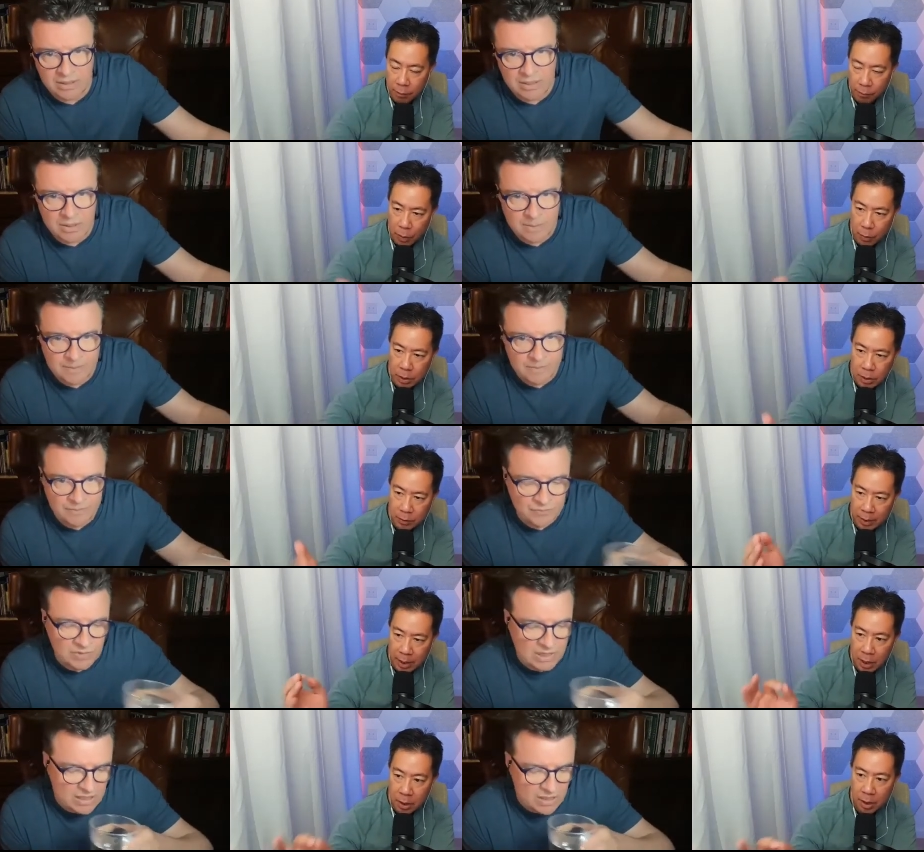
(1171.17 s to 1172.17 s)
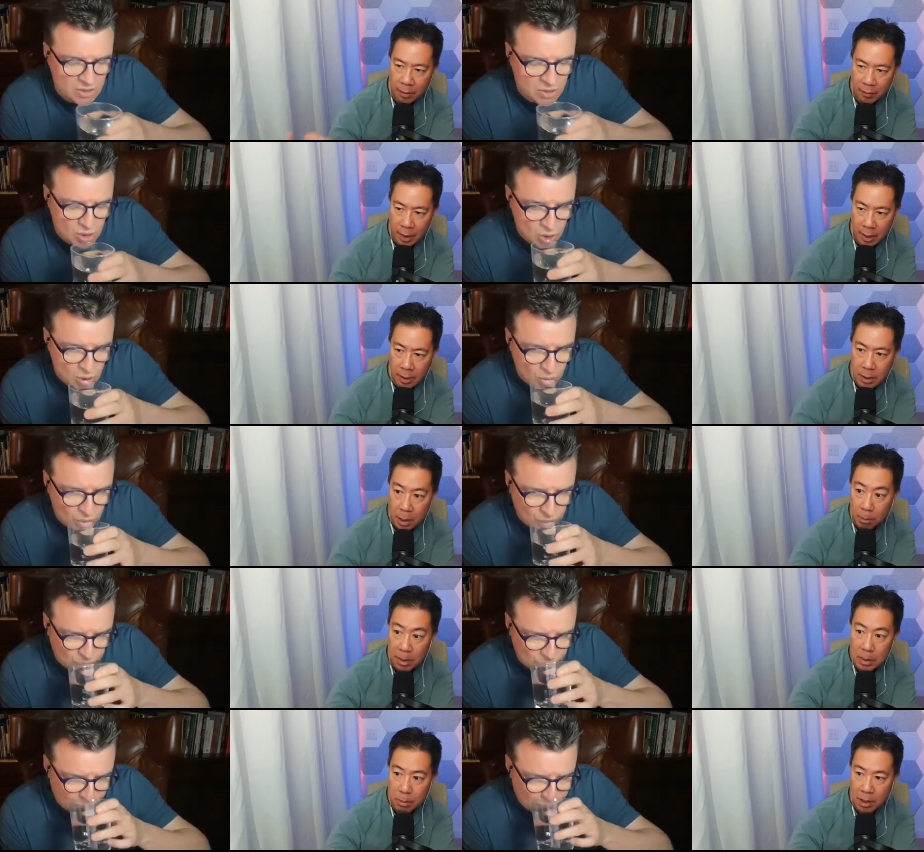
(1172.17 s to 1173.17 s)
Speaker 1: "The Focus of the Internet of Things
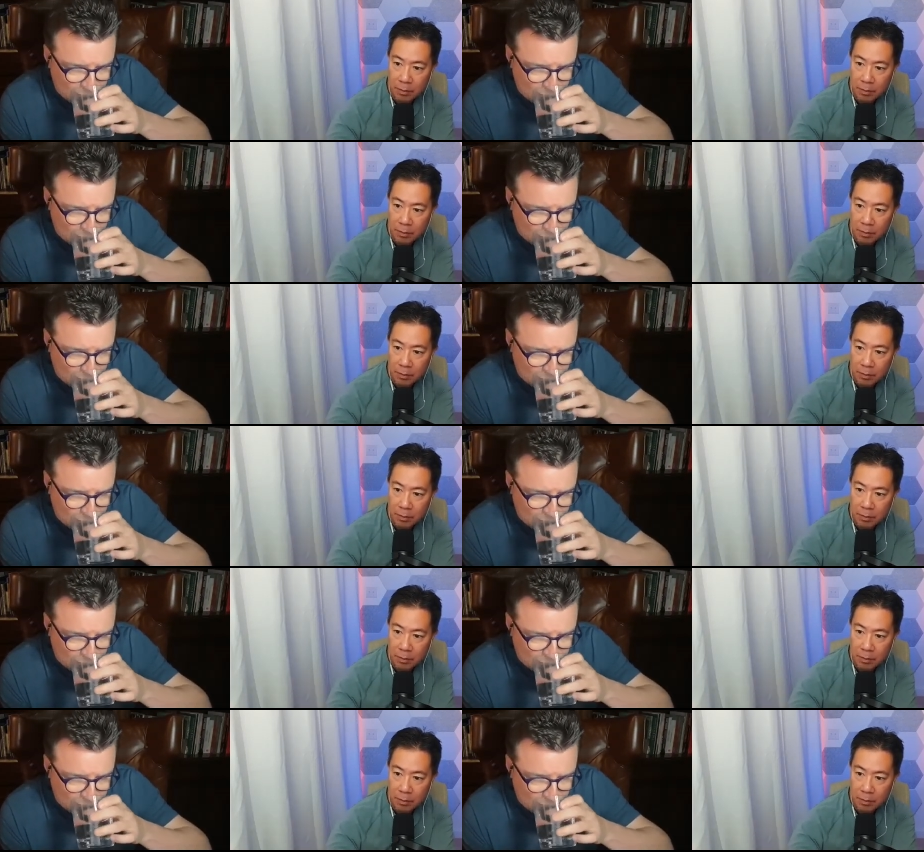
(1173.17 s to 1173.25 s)
Must